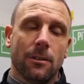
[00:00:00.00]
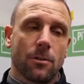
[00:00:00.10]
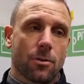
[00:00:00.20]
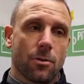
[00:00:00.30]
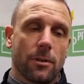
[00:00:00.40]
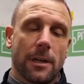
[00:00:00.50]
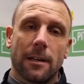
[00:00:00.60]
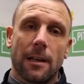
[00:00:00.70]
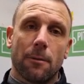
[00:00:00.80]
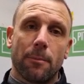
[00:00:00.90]
Not
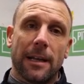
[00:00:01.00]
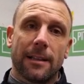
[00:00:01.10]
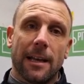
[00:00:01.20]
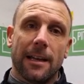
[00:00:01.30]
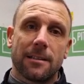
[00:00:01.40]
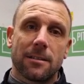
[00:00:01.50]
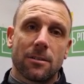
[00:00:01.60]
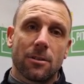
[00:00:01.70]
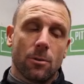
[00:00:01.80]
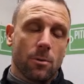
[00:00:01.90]
sure how, bad that is
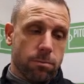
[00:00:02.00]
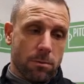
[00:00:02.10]
until